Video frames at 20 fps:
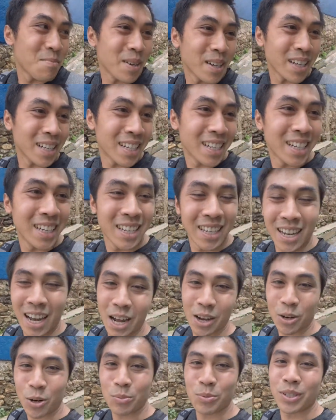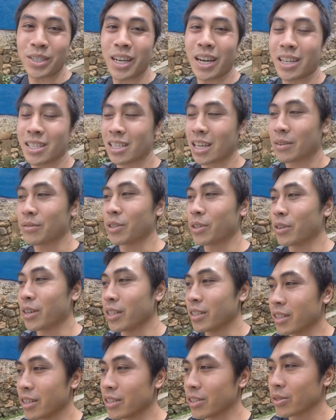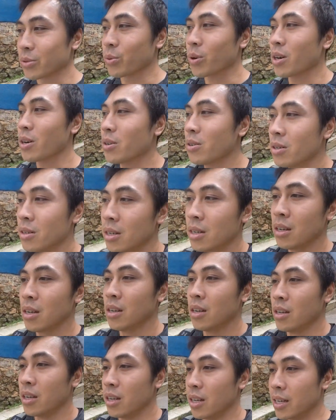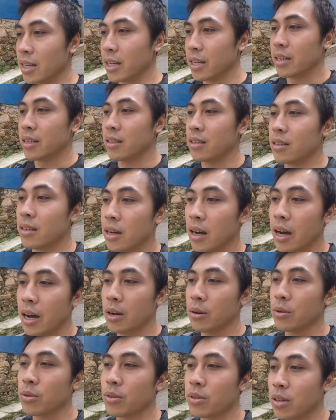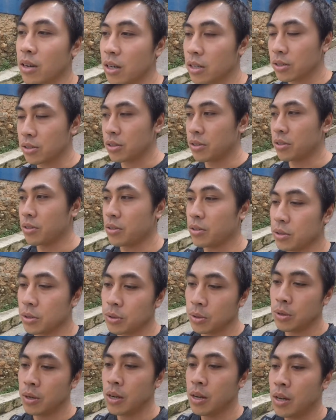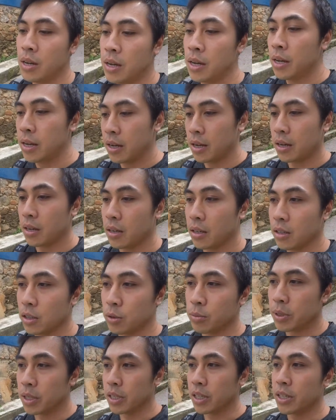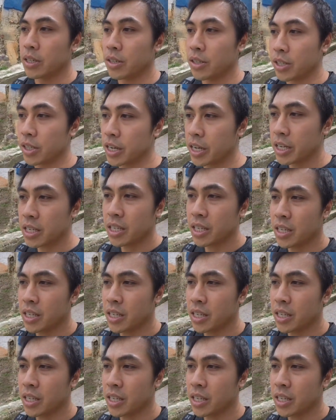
but I hope you guys have a great day as well, and I will talk to you uh, a little bit later today.